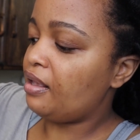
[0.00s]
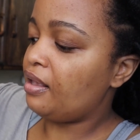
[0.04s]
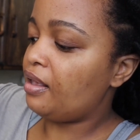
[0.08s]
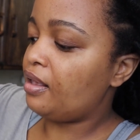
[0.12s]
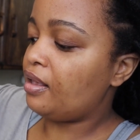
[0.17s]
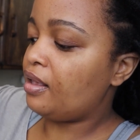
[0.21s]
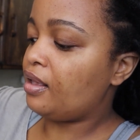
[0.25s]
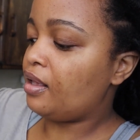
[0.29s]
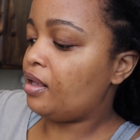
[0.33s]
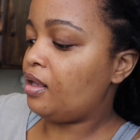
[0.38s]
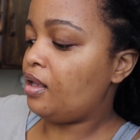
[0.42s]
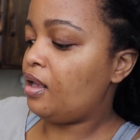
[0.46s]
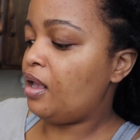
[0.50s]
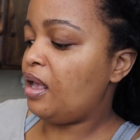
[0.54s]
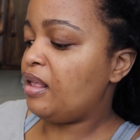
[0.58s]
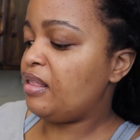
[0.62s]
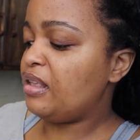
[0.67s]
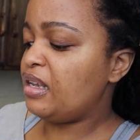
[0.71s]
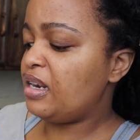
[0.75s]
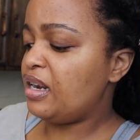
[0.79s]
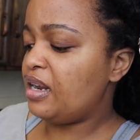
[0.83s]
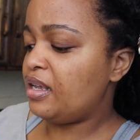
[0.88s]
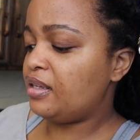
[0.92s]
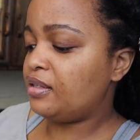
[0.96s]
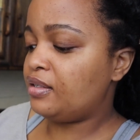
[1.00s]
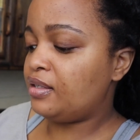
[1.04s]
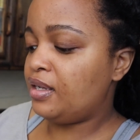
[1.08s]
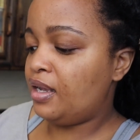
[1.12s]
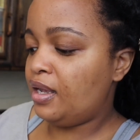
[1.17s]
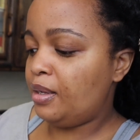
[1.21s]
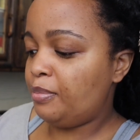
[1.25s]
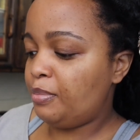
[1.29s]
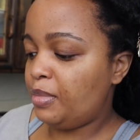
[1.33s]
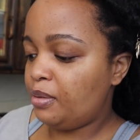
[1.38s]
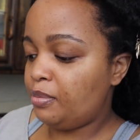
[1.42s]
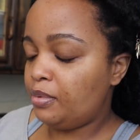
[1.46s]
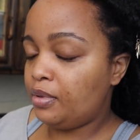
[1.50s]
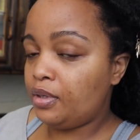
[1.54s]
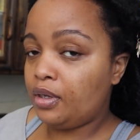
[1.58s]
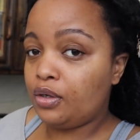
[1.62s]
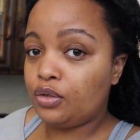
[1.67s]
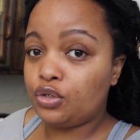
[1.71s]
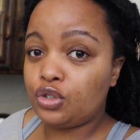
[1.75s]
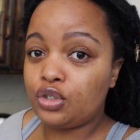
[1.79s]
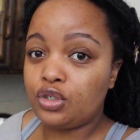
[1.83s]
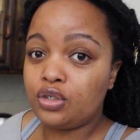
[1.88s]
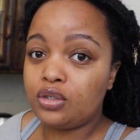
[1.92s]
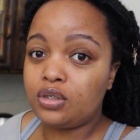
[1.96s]
I think next time maybe
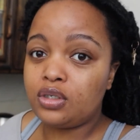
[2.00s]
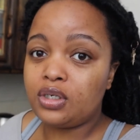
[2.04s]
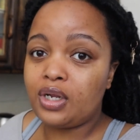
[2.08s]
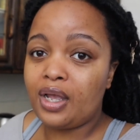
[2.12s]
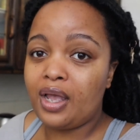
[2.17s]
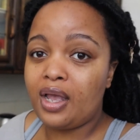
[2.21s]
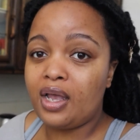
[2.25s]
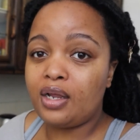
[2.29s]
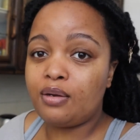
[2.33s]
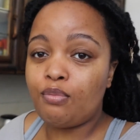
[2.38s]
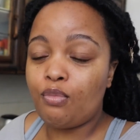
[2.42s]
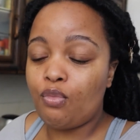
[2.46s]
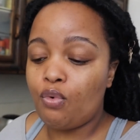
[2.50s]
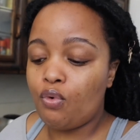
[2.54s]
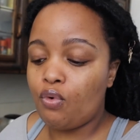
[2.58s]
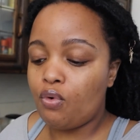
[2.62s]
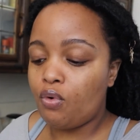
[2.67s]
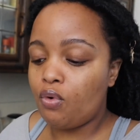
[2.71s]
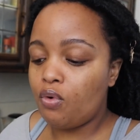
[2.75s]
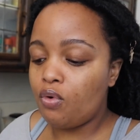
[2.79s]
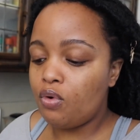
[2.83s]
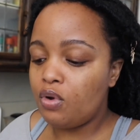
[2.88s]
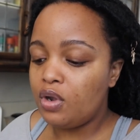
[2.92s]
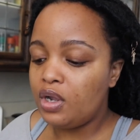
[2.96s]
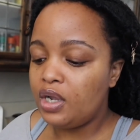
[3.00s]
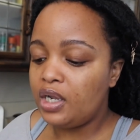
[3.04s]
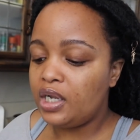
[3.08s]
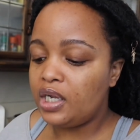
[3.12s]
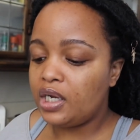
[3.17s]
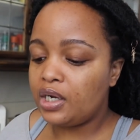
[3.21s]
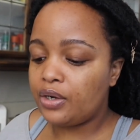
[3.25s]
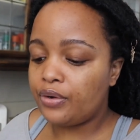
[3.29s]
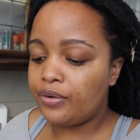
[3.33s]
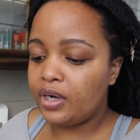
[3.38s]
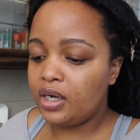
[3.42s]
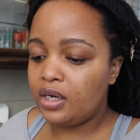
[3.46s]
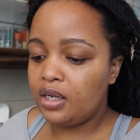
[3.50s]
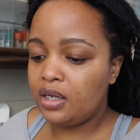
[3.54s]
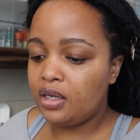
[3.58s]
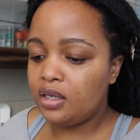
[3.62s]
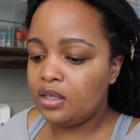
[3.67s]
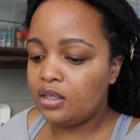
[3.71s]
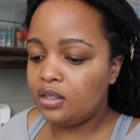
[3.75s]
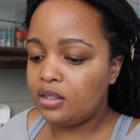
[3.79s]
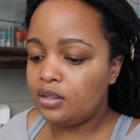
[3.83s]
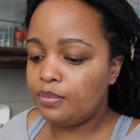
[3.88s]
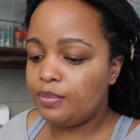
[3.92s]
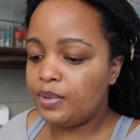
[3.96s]
I'll just add more
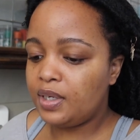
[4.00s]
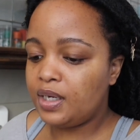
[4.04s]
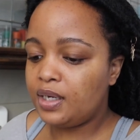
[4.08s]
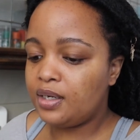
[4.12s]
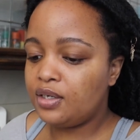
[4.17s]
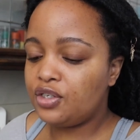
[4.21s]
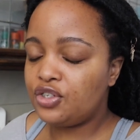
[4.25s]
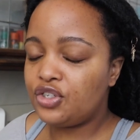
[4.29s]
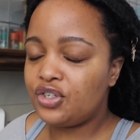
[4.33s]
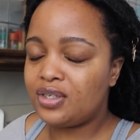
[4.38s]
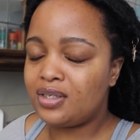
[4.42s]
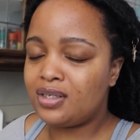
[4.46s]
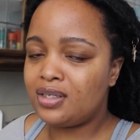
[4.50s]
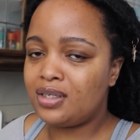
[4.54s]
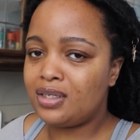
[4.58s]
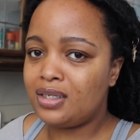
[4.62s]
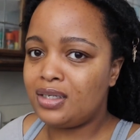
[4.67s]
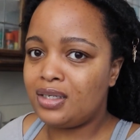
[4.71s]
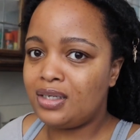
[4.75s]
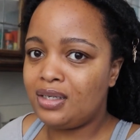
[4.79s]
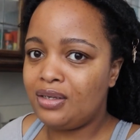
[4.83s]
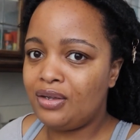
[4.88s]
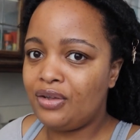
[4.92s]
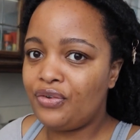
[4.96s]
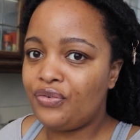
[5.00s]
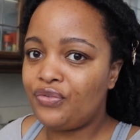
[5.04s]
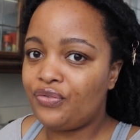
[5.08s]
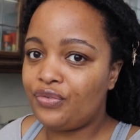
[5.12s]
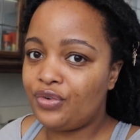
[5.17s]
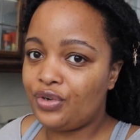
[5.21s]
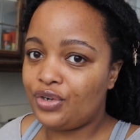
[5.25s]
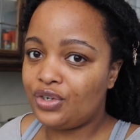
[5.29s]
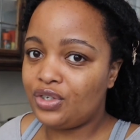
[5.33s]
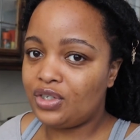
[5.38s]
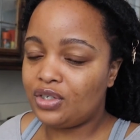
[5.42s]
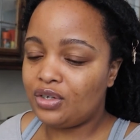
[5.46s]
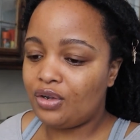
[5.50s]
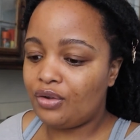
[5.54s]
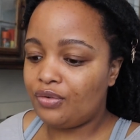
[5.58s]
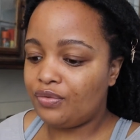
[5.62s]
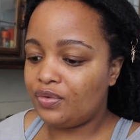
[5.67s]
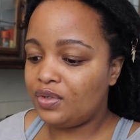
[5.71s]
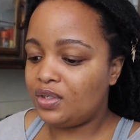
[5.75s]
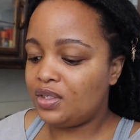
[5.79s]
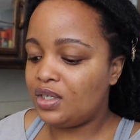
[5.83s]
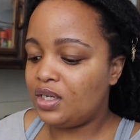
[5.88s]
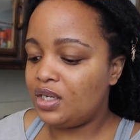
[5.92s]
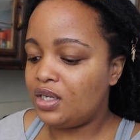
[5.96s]
ingredients, but let's just see first,
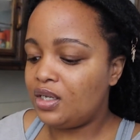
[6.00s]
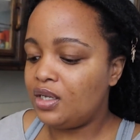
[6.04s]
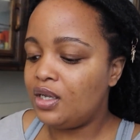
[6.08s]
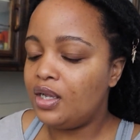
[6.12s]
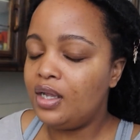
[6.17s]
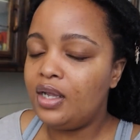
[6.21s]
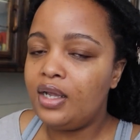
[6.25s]
obviously.